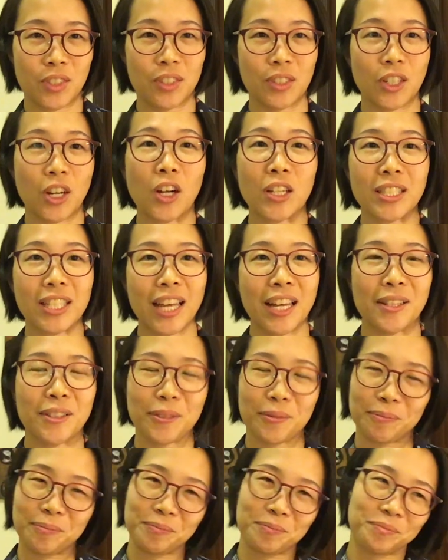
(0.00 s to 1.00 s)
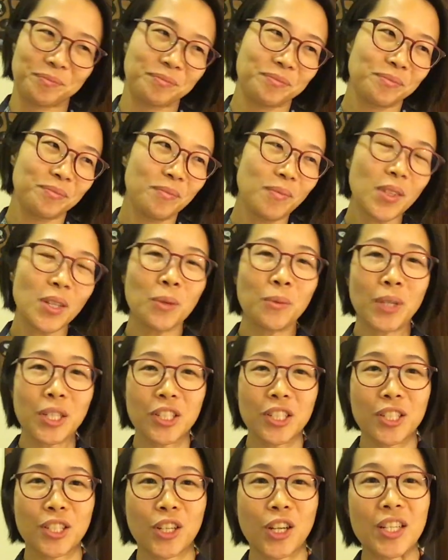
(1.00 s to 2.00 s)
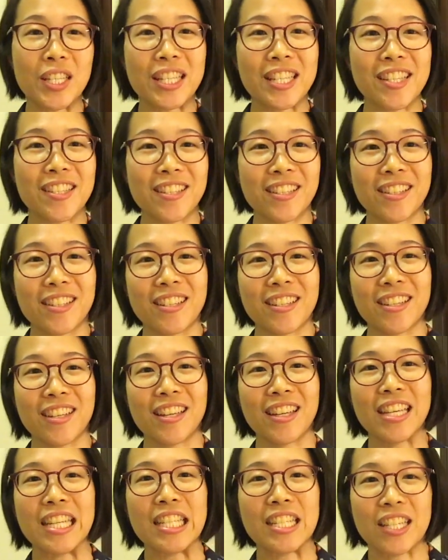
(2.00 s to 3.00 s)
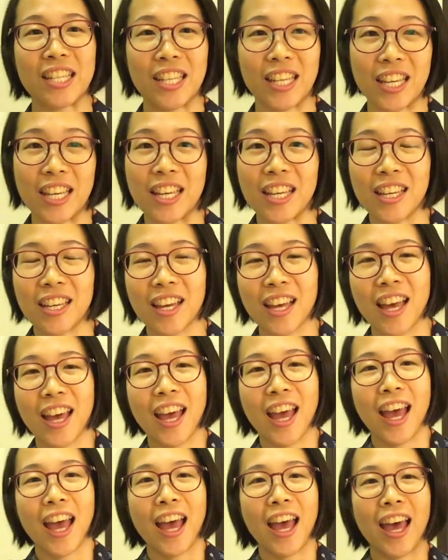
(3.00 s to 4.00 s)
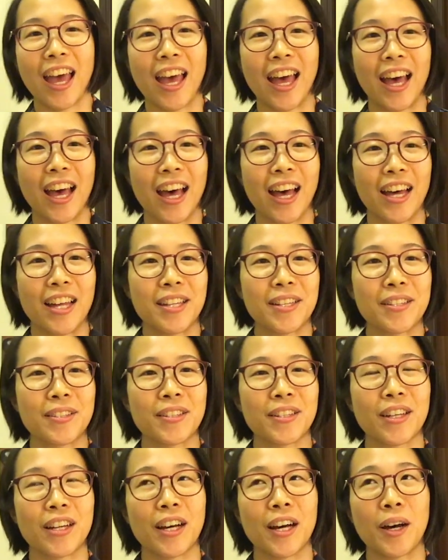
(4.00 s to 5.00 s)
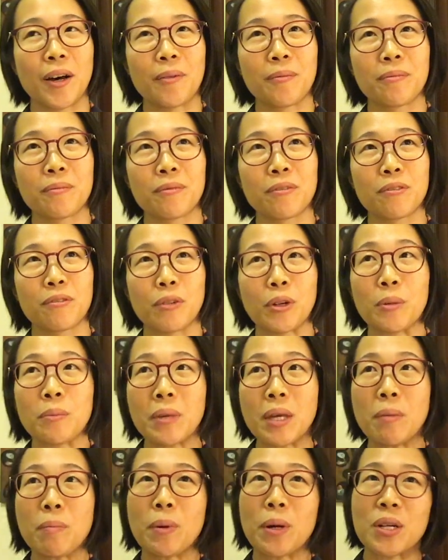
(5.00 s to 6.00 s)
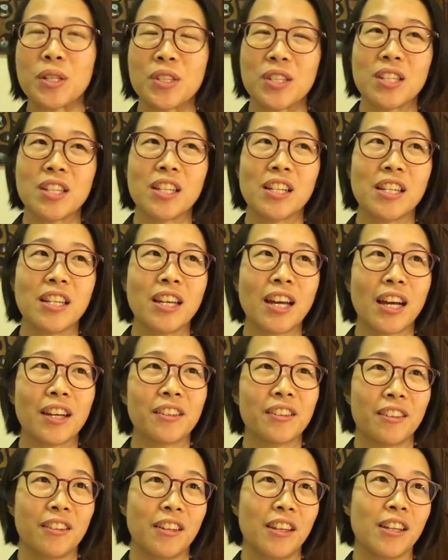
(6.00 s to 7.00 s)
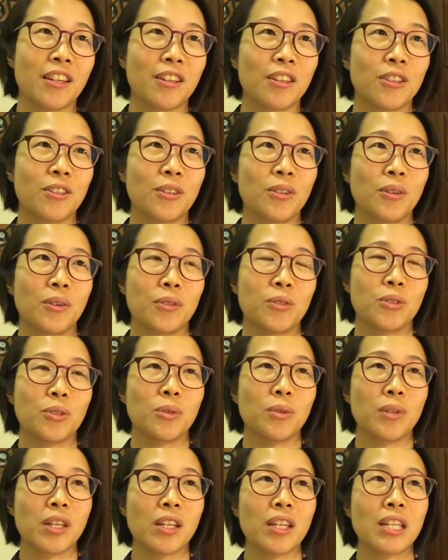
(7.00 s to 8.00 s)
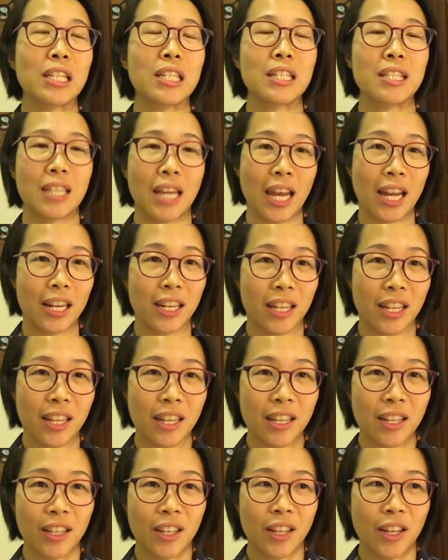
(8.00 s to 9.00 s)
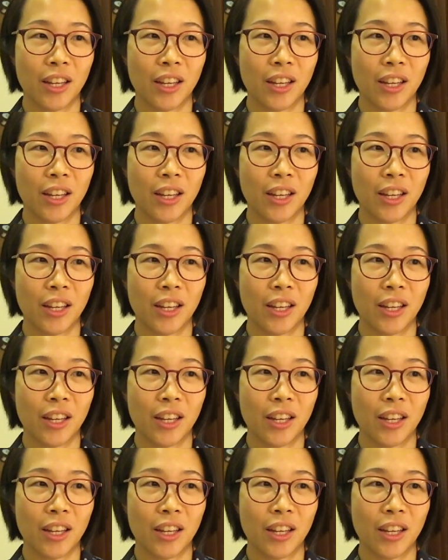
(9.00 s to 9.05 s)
content, which is consistency is key. And for me personally, I think, you know, doing it daily